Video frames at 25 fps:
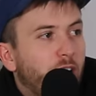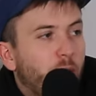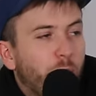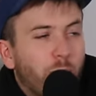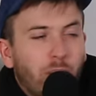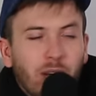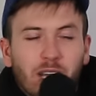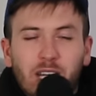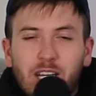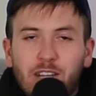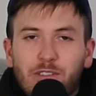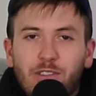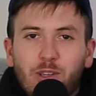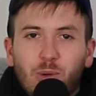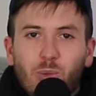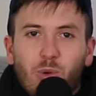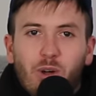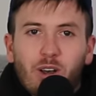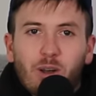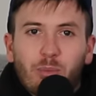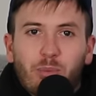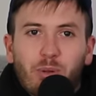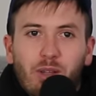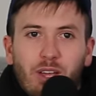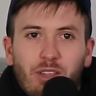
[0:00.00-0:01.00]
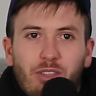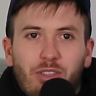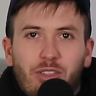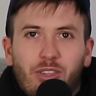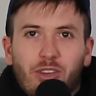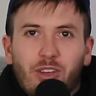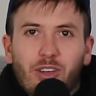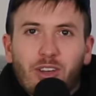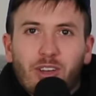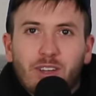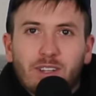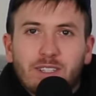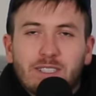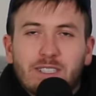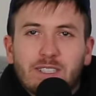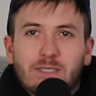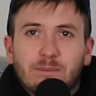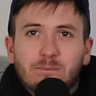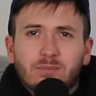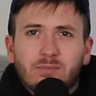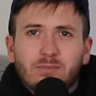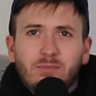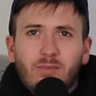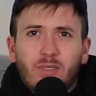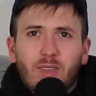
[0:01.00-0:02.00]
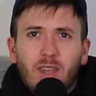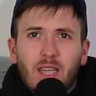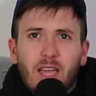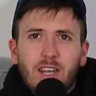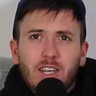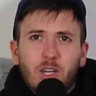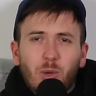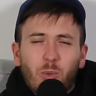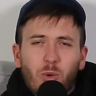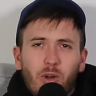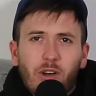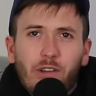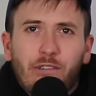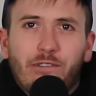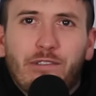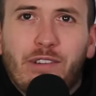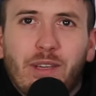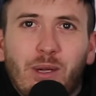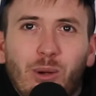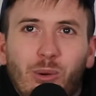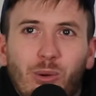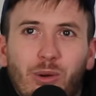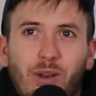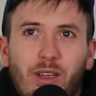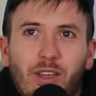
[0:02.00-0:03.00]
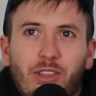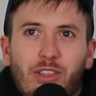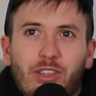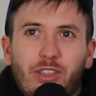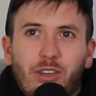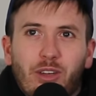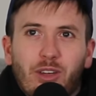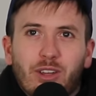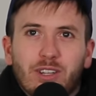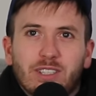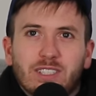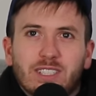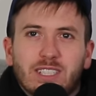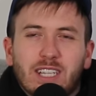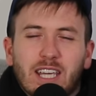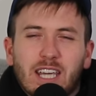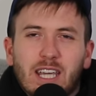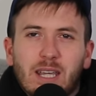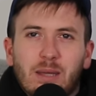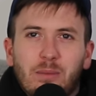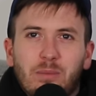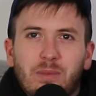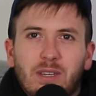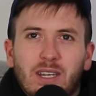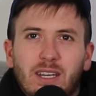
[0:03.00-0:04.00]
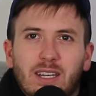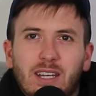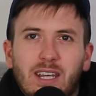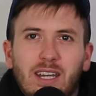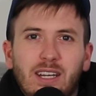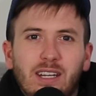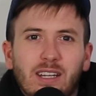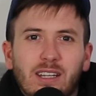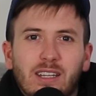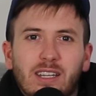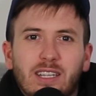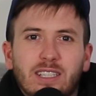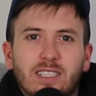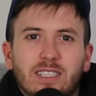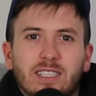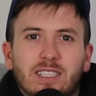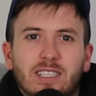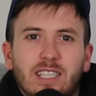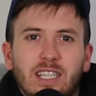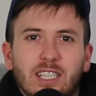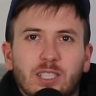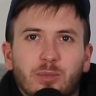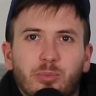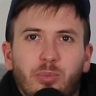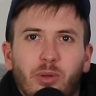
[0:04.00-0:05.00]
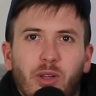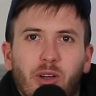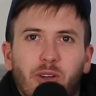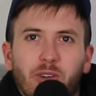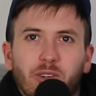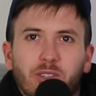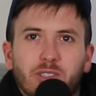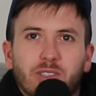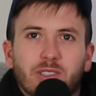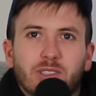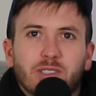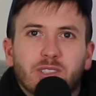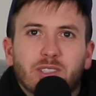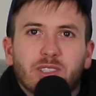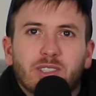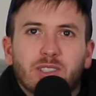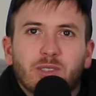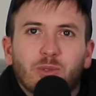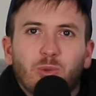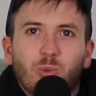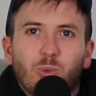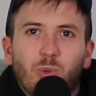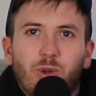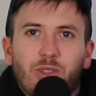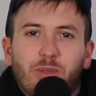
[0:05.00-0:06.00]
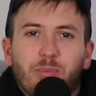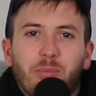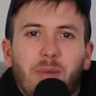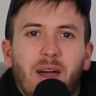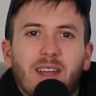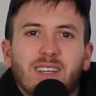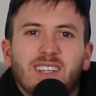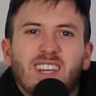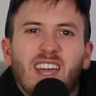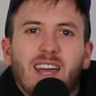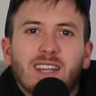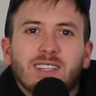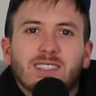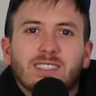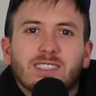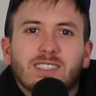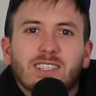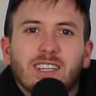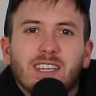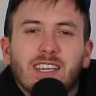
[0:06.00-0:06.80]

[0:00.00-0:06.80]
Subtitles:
I reckon if you want to play thirds, and you want to field a thirds team, you need at least 6 blokes with mud guts.